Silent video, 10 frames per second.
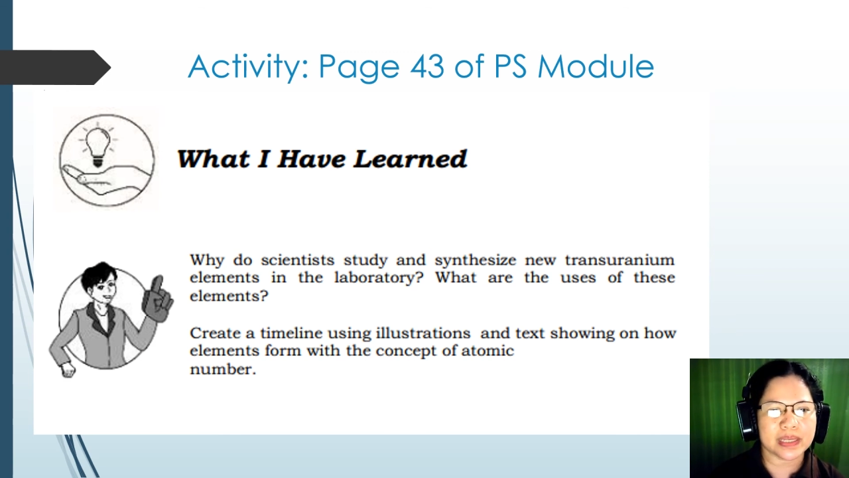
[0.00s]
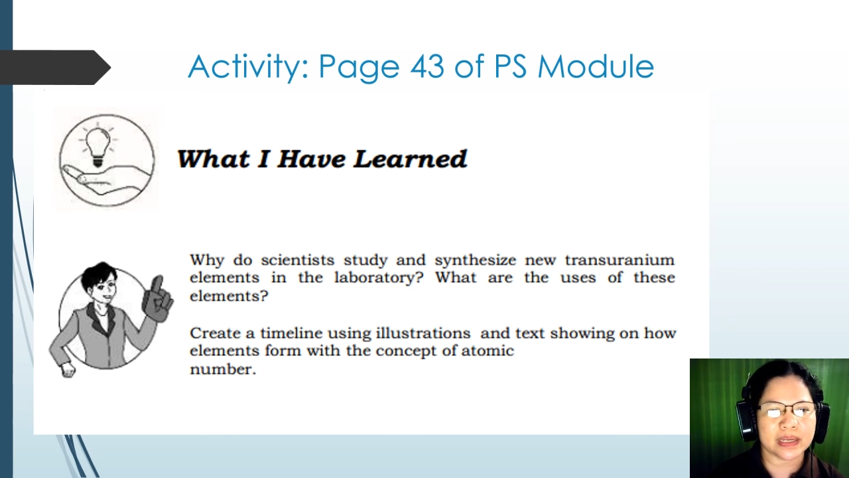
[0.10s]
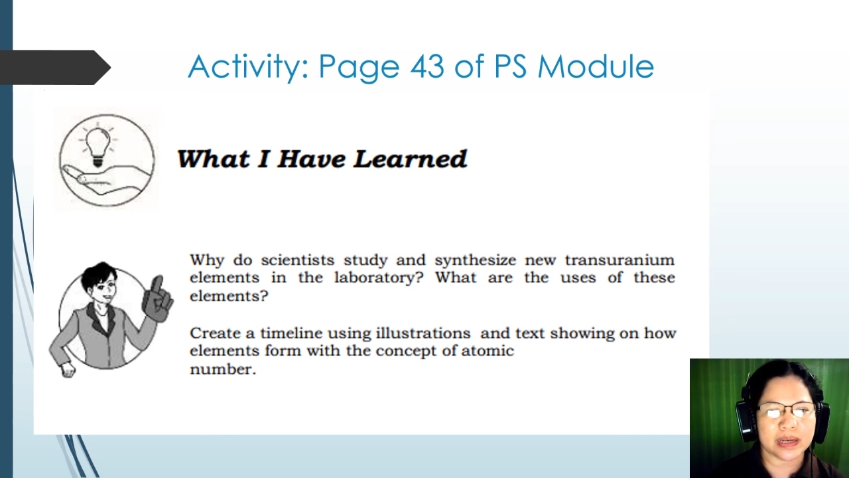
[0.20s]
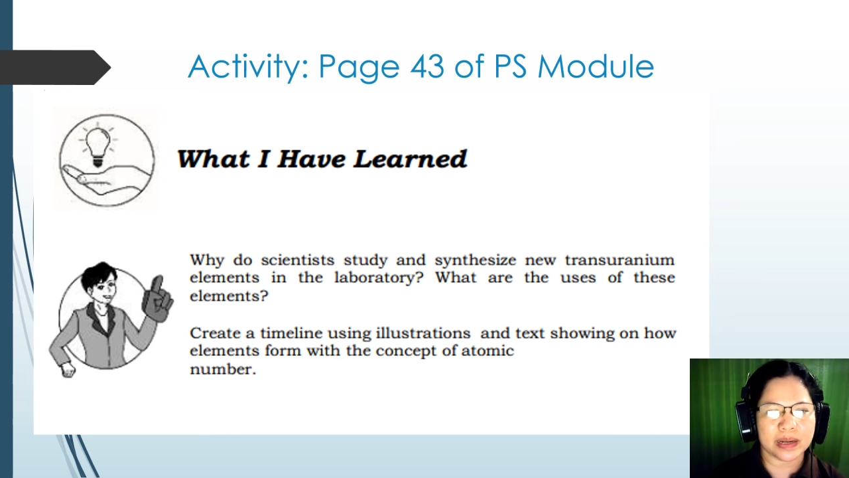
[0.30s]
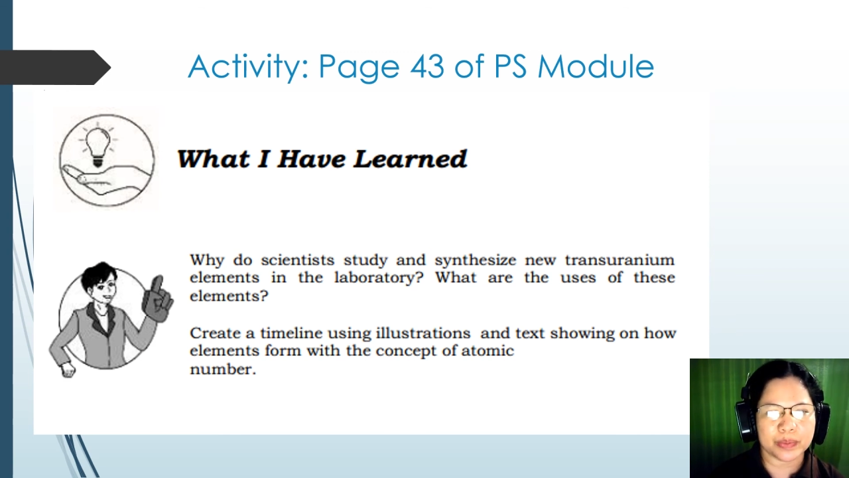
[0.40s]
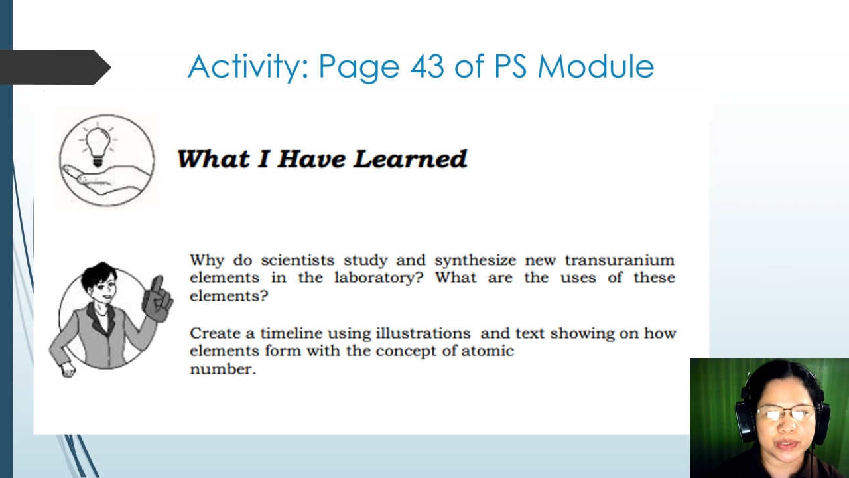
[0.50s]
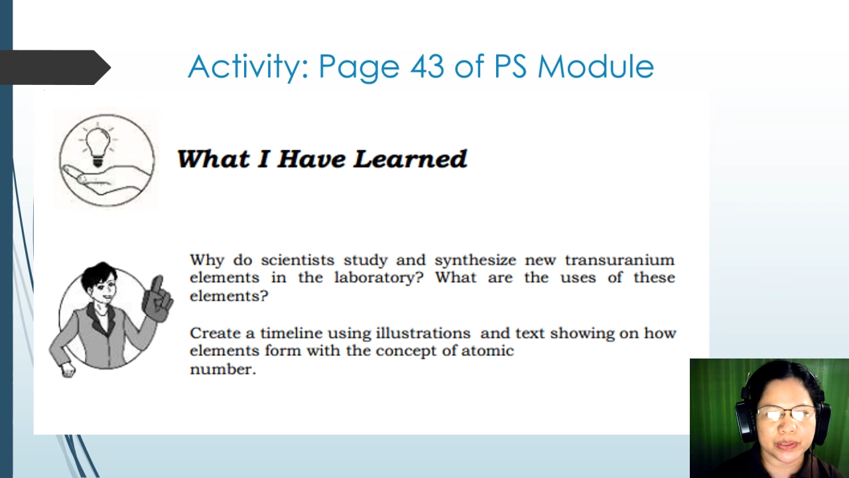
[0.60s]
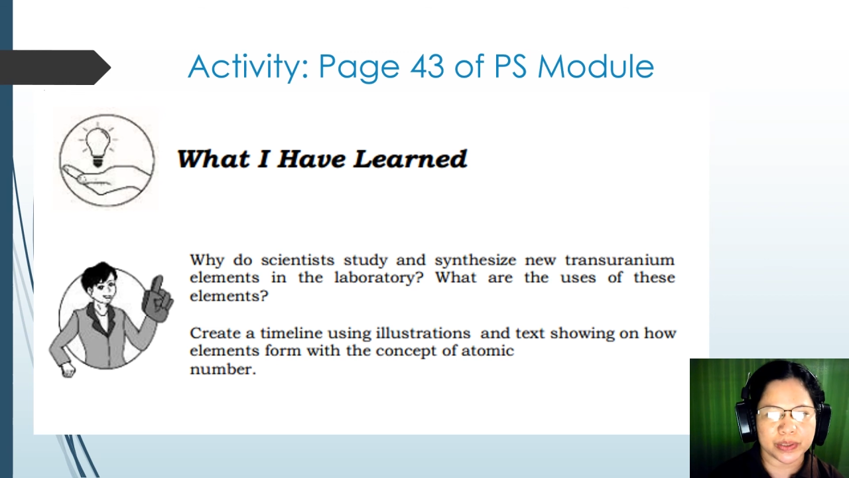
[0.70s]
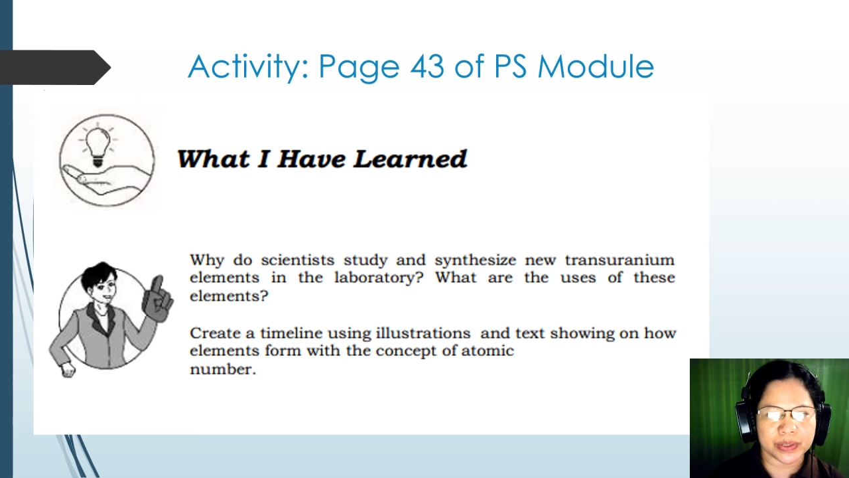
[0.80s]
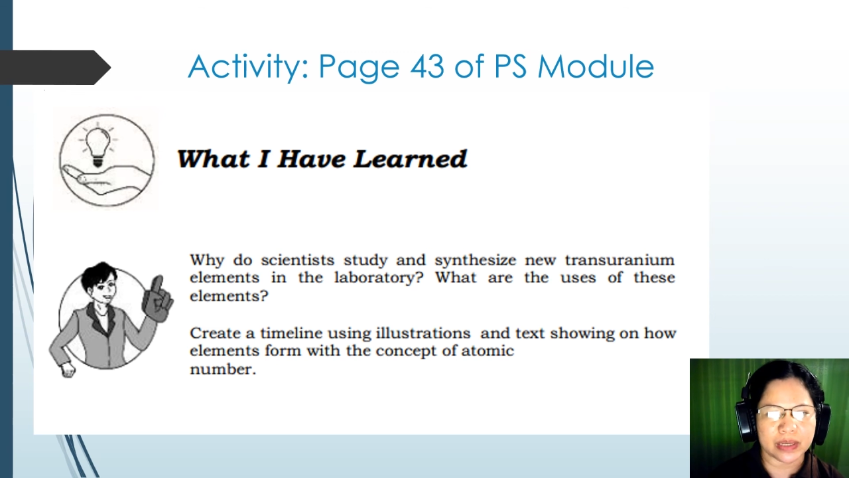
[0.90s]
in the
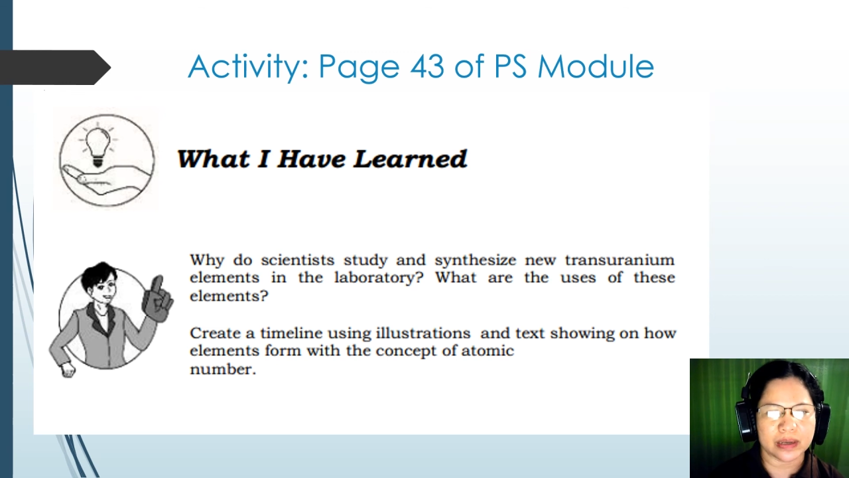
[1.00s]
laboratory?